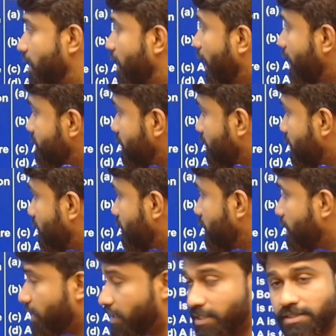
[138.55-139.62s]
and second thing
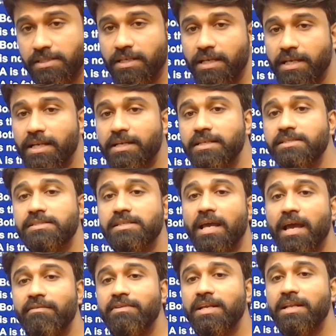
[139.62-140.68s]
is, it is
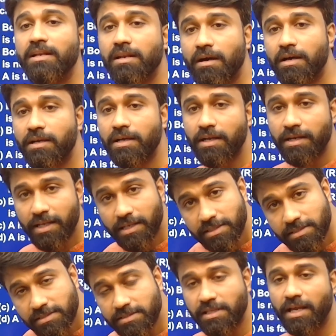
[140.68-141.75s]
having longer
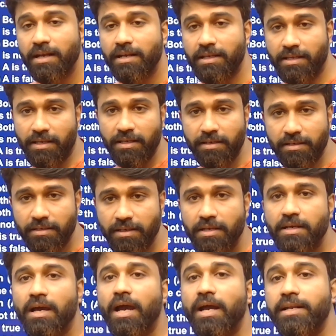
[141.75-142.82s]
days than a year,
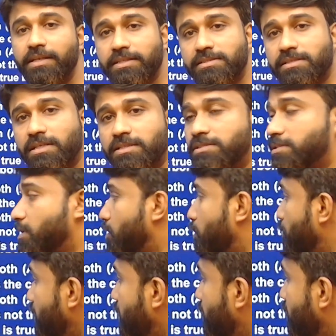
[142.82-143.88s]
and it is considered to
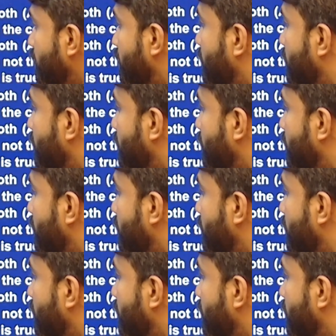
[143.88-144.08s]
be